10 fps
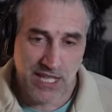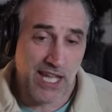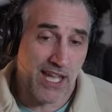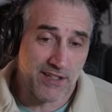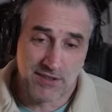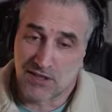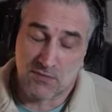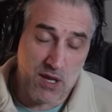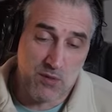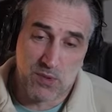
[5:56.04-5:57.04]
Again, it's just
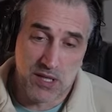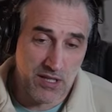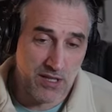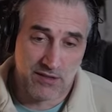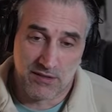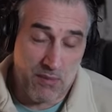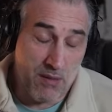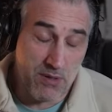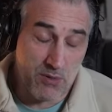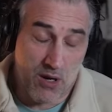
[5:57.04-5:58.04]
my opinion. Might
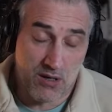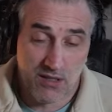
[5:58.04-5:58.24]
be wrong.